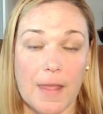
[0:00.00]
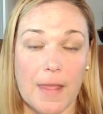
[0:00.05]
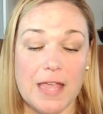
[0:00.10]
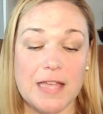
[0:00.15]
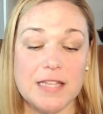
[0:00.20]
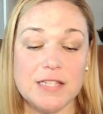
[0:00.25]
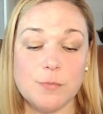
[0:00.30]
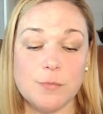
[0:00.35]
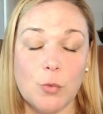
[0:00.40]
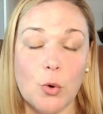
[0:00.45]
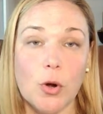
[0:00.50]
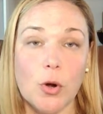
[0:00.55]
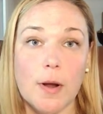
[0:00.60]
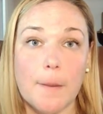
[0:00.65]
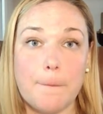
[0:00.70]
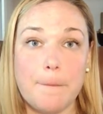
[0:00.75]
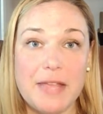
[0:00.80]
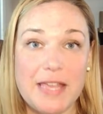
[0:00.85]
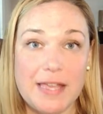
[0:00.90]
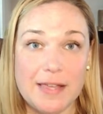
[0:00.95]
is more
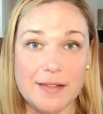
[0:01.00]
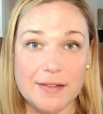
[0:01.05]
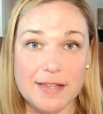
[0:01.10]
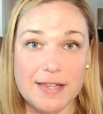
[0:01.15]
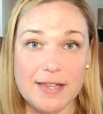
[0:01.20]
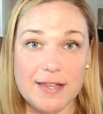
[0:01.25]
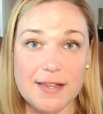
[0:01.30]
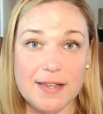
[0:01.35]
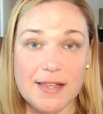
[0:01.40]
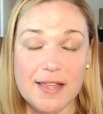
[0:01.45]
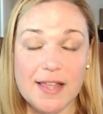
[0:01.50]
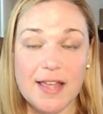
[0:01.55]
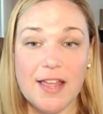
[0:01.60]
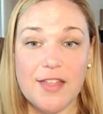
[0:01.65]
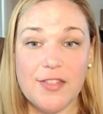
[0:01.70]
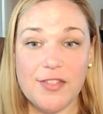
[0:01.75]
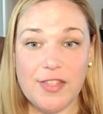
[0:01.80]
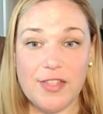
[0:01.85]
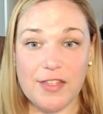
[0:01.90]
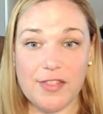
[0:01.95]
appealing
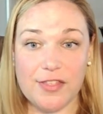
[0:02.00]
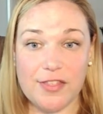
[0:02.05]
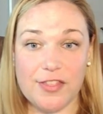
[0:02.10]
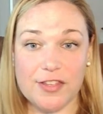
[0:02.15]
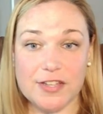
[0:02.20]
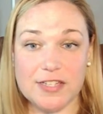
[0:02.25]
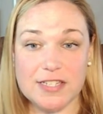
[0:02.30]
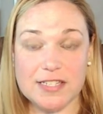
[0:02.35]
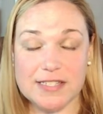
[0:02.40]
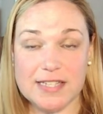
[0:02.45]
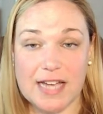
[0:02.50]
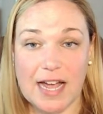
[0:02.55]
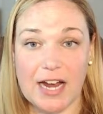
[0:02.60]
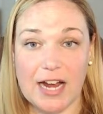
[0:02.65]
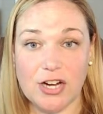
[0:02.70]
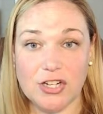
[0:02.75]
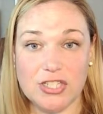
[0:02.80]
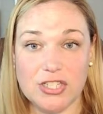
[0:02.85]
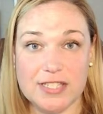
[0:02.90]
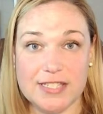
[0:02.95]
than the
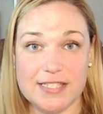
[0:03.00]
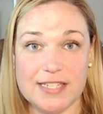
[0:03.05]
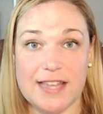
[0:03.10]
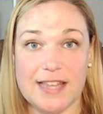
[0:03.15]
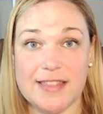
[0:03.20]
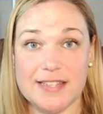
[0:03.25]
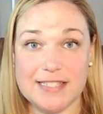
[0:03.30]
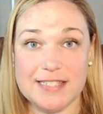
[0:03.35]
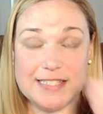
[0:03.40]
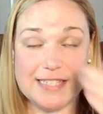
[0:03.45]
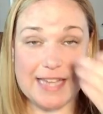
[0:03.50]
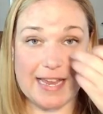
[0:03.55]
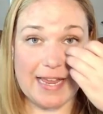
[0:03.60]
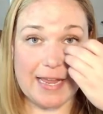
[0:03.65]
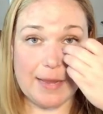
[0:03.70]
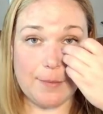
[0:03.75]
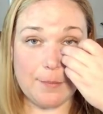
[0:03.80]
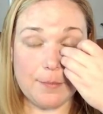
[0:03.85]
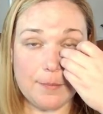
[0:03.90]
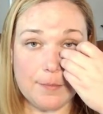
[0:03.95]
desire to stay the
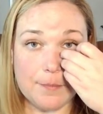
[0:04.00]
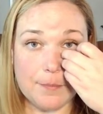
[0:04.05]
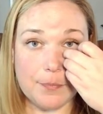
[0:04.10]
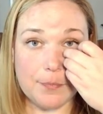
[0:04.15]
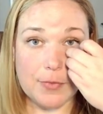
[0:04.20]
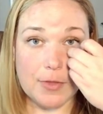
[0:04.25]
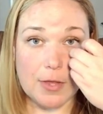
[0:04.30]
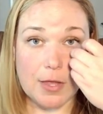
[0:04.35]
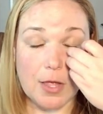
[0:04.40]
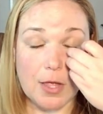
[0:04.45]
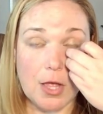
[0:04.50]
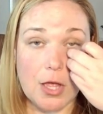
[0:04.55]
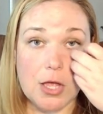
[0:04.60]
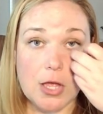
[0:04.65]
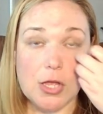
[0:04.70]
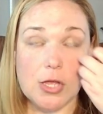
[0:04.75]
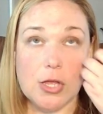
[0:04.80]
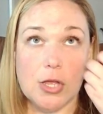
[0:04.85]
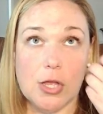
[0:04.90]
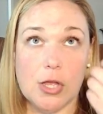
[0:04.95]
same,
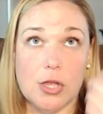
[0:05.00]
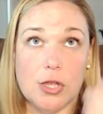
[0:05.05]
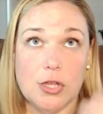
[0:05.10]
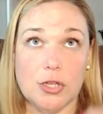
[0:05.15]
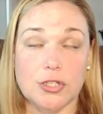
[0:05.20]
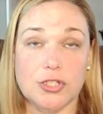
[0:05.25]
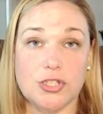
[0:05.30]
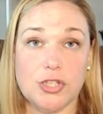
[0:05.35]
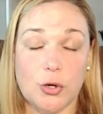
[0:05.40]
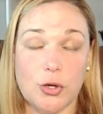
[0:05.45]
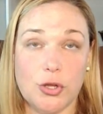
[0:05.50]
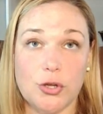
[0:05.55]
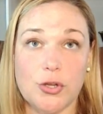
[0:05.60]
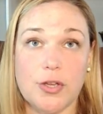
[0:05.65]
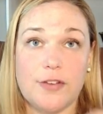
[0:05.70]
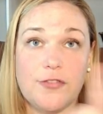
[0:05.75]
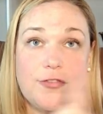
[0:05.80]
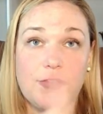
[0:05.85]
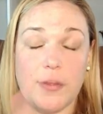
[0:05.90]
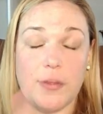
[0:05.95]
so you
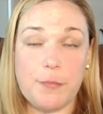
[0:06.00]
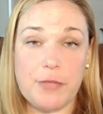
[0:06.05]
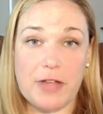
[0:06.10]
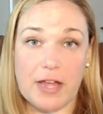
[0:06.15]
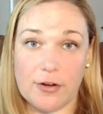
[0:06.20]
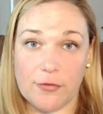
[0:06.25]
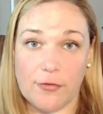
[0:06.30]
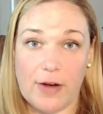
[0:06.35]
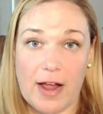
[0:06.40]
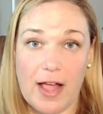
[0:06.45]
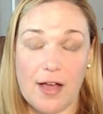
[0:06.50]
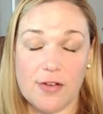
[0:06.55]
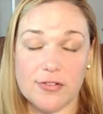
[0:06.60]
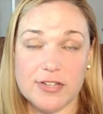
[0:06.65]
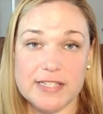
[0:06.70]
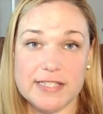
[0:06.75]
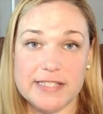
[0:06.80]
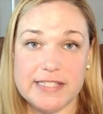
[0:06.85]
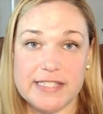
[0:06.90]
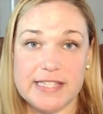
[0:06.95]
can flip that around
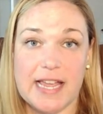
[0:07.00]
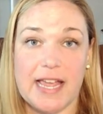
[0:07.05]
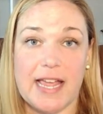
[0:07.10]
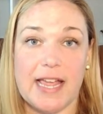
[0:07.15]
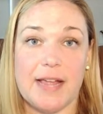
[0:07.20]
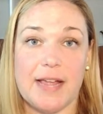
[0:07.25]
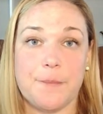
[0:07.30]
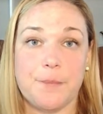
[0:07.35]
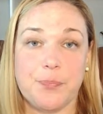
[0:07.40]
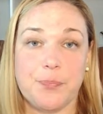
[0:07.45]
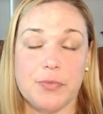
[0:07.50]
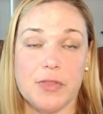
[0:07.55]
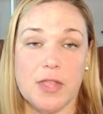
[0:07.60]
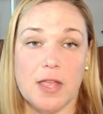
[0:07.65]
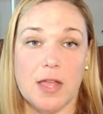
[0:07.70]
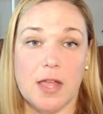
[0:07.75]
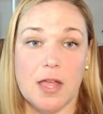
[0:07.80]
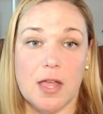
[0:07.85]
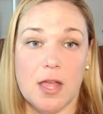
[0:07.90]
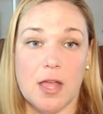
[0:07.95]
and say,
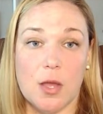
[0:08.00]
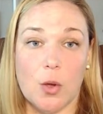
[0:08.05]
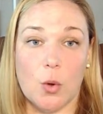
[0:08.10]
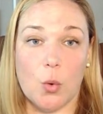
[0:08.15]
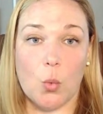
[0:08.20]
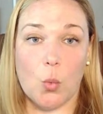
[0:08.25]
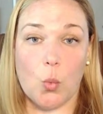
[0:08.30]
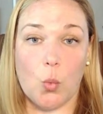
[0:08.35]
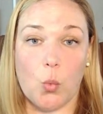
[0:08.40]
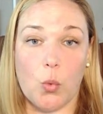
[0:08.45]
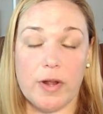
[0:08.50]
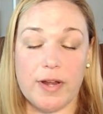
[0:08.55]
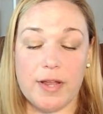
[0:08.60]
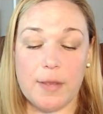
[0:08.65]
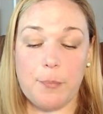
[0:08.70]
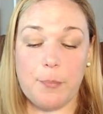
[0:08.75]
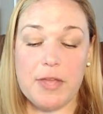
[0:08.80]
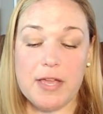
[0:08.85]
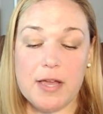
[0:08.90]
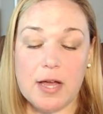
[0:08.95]
when
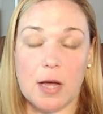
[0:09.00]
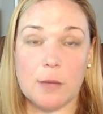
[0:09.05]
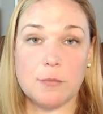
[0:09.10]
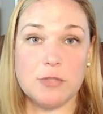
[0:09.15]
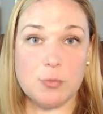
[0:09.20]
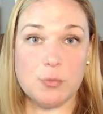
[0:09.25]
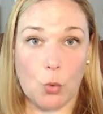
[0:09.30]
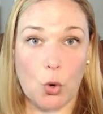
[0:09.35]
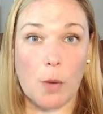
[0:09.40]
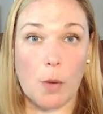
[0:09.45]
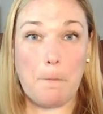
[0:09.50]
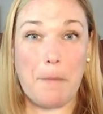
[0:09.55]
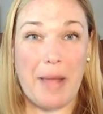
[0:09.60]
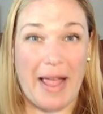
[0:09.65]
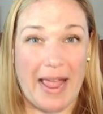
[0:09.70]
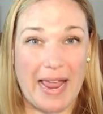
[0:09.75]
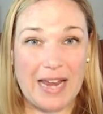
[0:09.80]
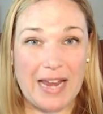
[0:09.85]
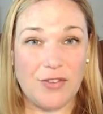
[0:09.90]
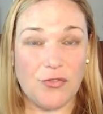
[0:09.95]
it becomes more
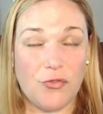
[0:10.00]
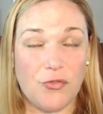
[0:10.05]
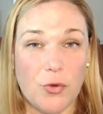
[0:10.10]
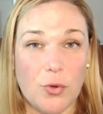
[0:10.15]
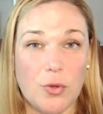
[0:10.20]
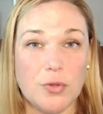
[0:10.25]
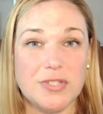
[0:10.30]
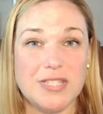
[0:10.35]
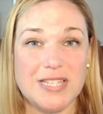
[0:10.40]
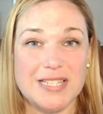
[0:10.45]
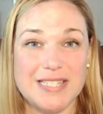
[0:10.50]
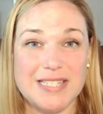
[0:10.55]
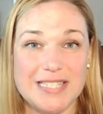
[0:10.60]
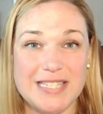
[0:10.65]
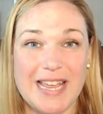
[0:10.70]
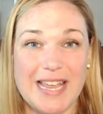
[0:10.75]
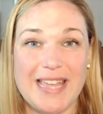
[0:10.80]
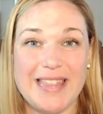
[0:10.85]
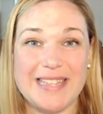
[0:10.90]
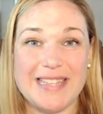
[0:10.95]
painful to
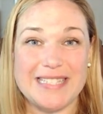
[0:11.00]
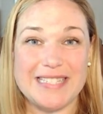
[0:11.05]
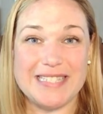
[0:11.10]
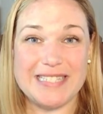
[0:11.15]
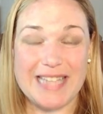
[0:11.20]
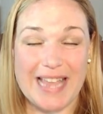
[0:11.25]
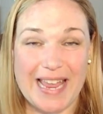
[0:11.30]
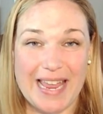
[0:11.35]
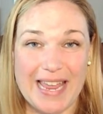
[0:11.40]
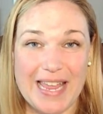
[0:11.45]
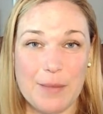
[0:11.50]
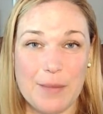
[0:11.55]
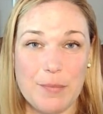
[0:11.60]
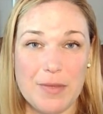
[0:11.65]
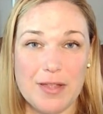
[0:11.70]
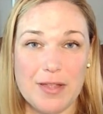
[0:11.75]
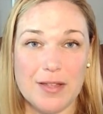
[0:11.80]
stay the same